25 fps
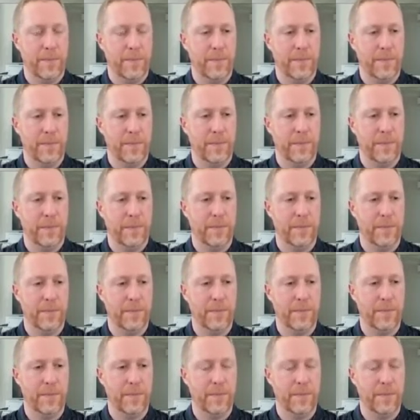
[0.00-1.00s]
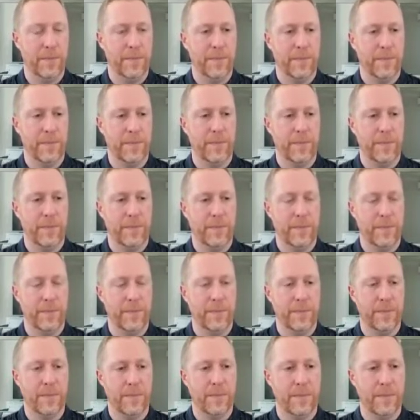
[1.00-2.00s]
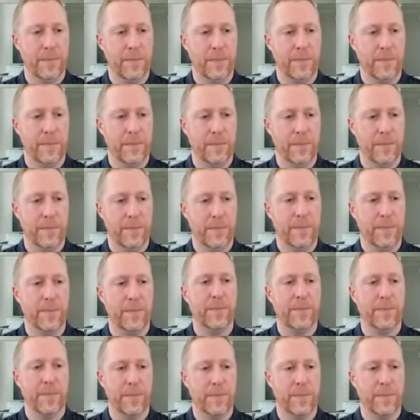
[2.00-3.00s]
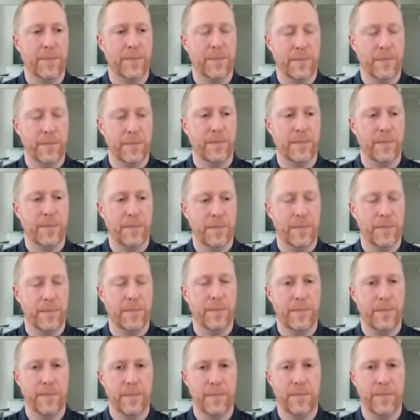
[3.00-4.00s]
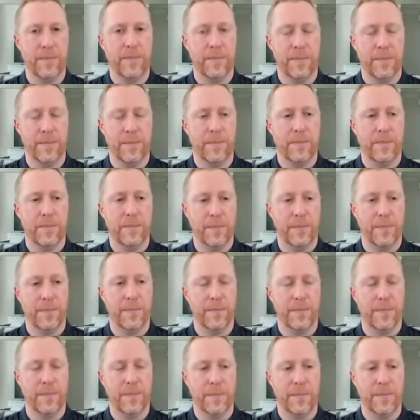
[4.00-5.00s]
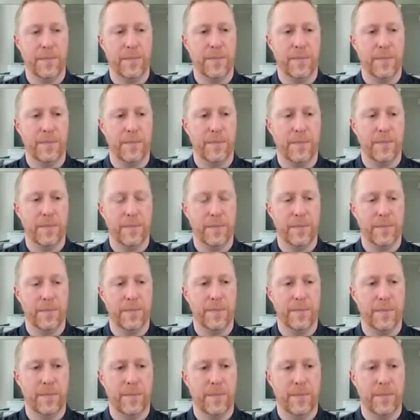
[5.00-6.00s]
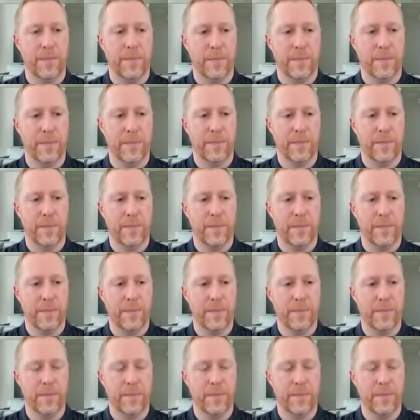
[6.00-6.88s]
(silent)